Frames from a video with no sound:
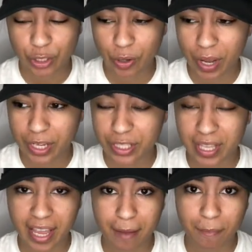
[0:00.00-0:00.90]
So I used
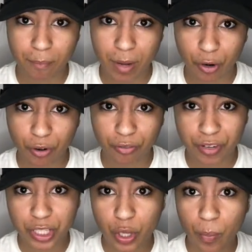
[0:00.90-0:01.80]
to have my
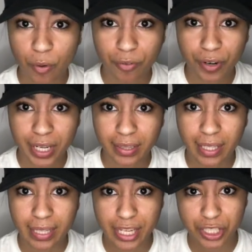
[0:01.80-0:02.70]
girlfriends come over, get
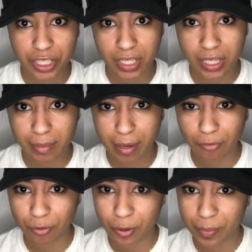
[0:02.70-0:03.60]
their lashes done in my
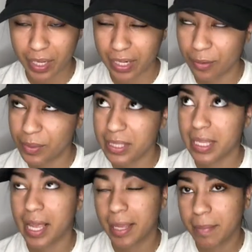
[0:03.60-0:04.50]
room, and it would
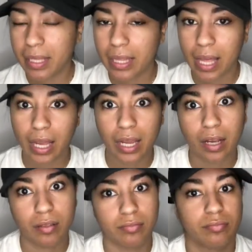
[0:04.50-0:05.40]
take me
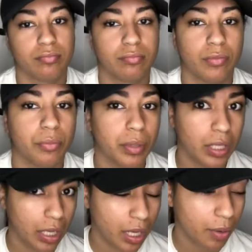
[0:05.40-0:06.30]
like, oh my
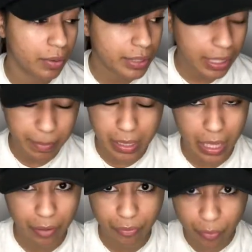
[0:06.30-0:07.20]
god, it would take me
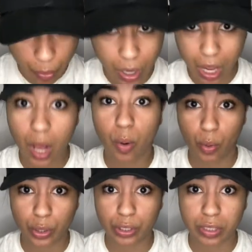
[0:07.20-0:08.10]
like four
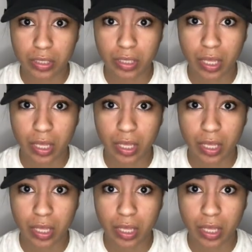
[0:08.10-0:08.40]
hours